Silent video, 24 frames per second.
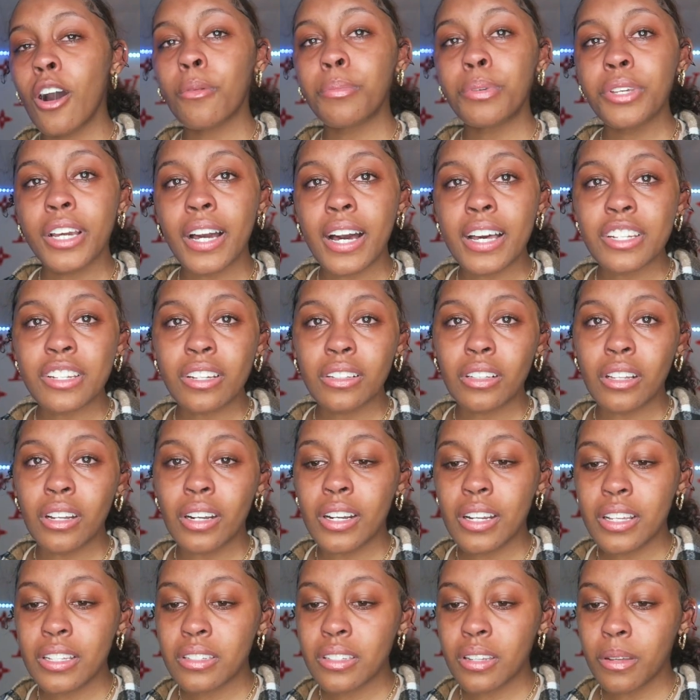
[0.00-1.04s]
I hope you guys are
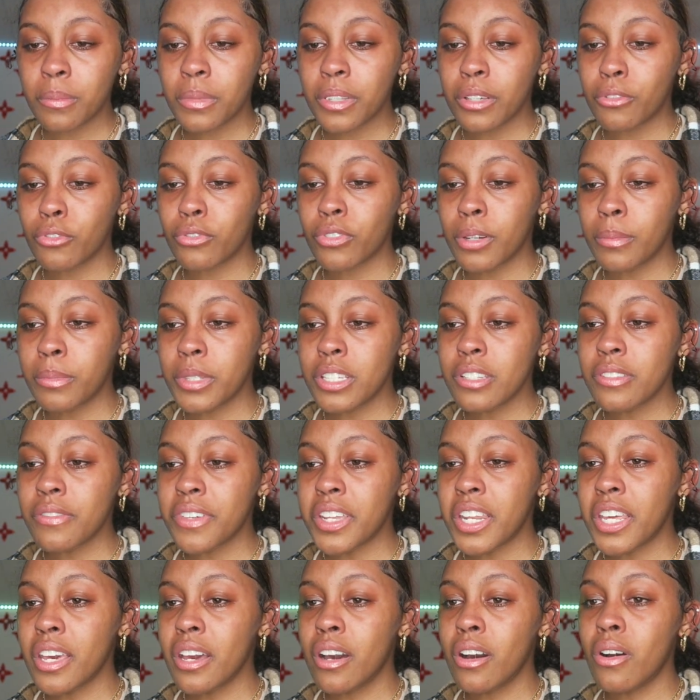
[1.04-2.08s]
learning something from this
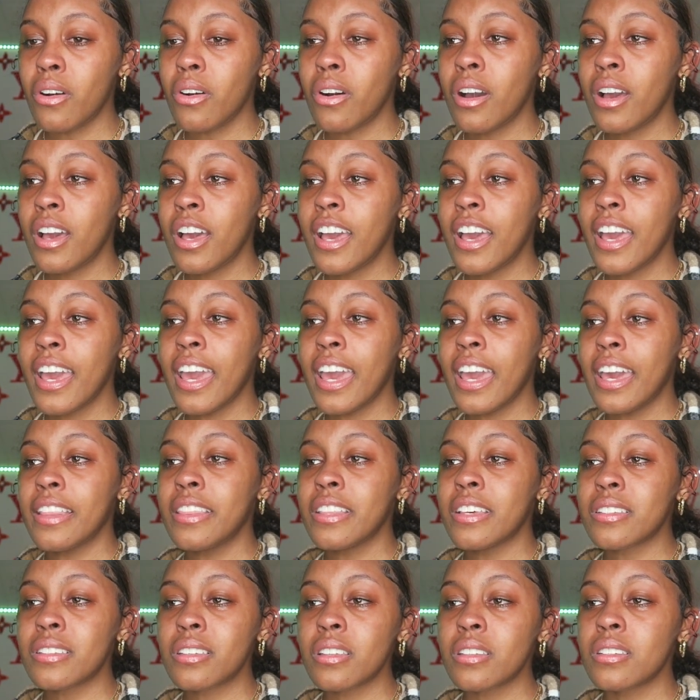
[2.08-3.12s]
video.
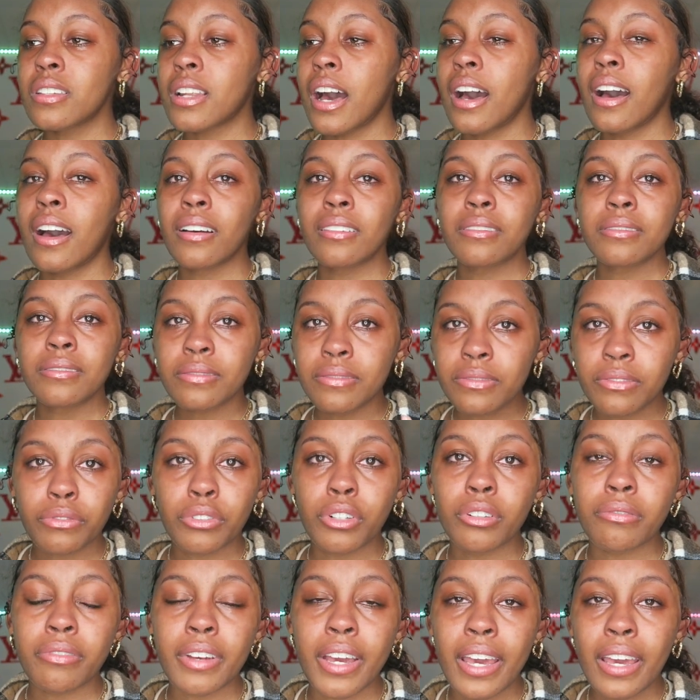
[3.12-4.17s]
And this is not
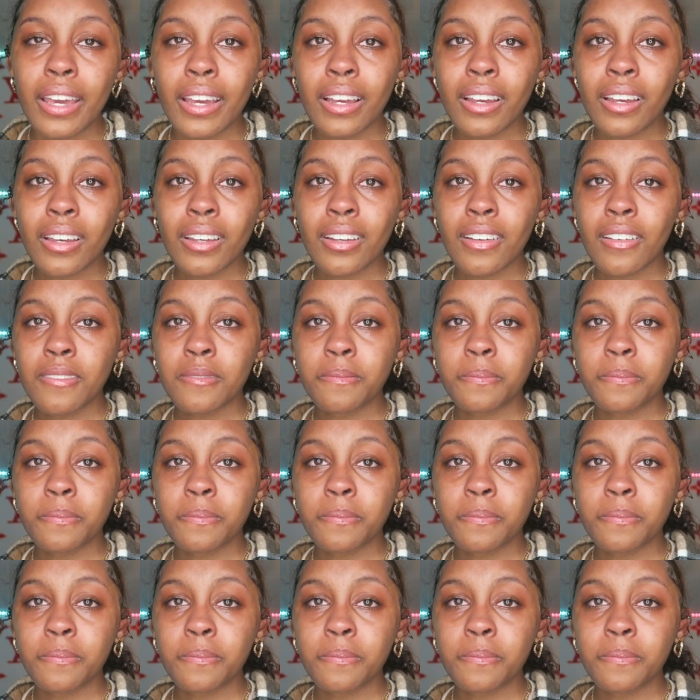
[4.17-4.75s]
for fake.